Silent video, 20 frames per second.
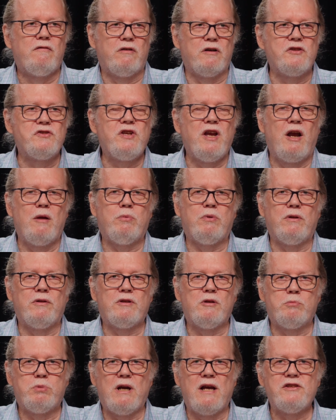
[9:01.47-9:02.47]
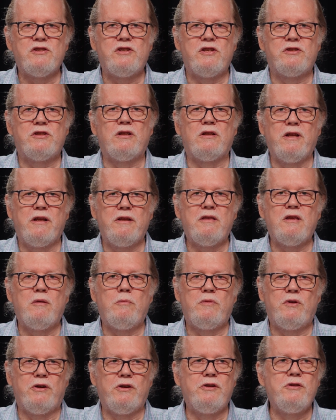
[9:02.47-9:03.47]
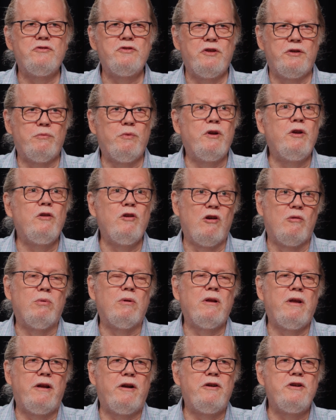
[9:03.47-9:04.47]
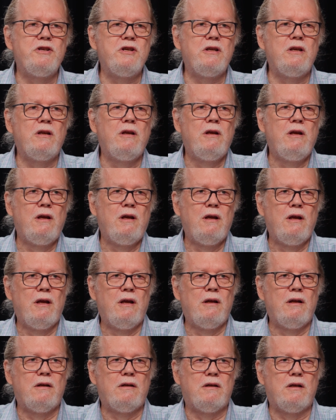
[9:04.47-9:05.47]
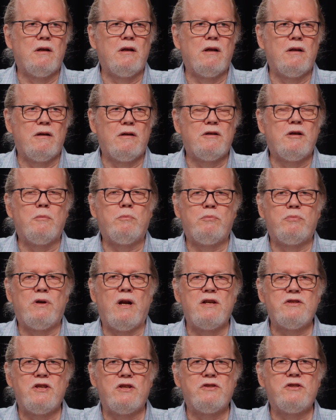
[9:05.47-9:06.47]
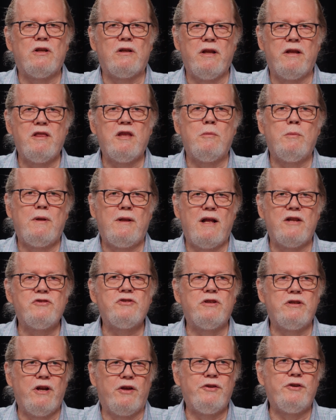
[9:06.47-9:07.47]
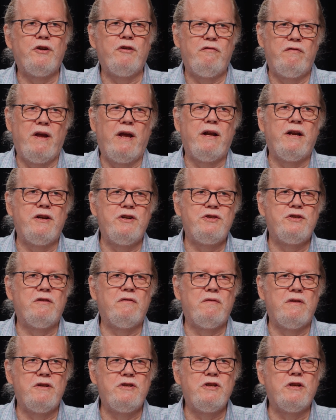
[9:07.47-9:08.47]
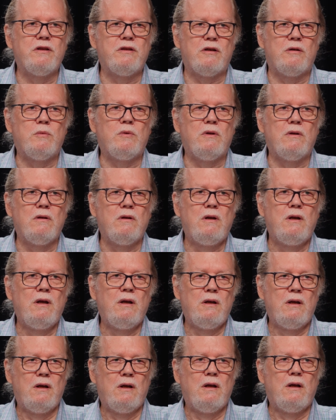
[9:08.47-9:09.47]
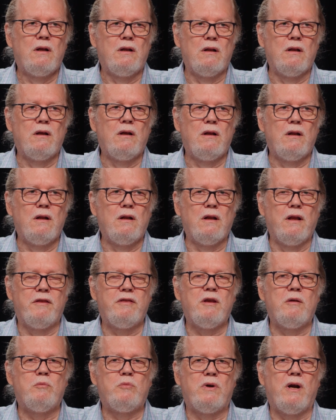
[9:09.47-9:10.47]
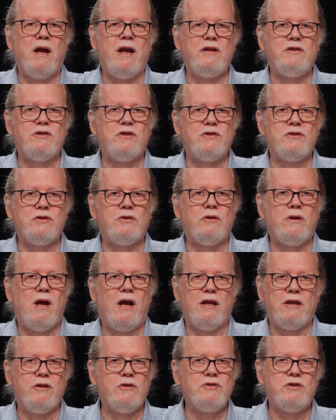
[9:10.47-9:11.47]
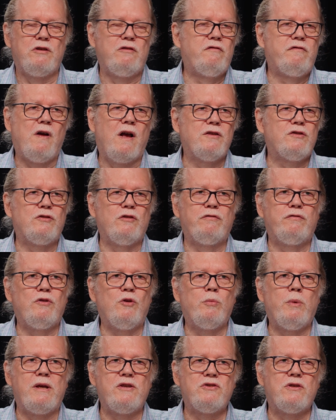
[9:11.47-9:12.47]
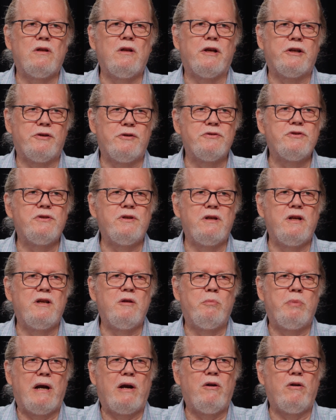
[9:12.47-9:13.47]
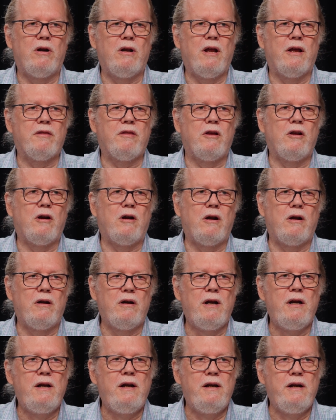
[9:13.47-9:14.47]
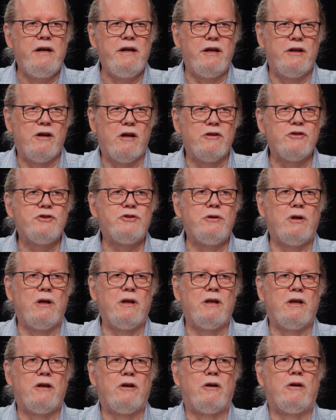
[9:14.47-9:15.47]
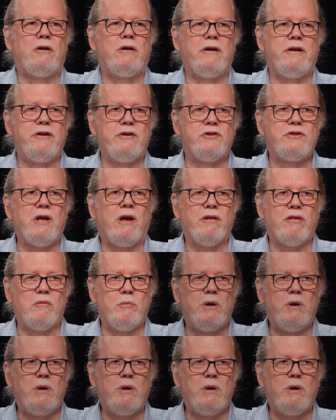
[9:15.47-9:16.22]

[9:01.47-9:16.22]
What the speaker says: for example, to process the lithium. They're using renewable energy to process the lithium, and that's another advantage of the geothermal lithium brines, is you're not using fossil fuel-based electricity to power it like they are in Australia or in South